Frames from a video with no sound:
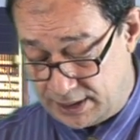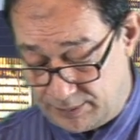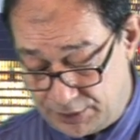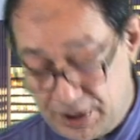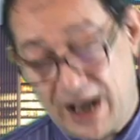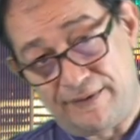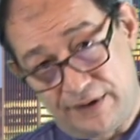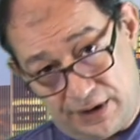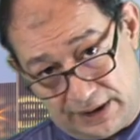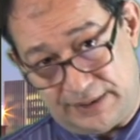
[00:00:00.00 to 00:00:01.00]
But you
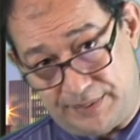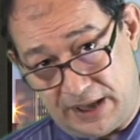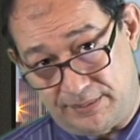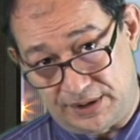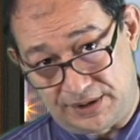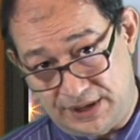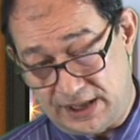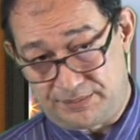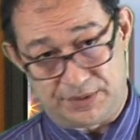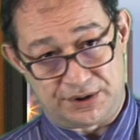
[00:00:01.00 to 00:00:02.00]
haven't got the payment
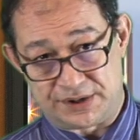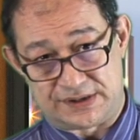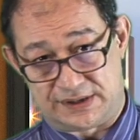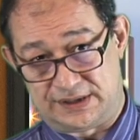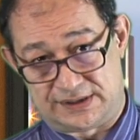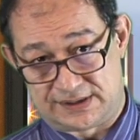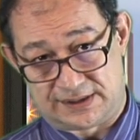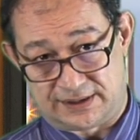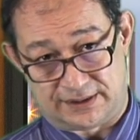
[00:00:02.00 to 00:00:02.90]
yet because it's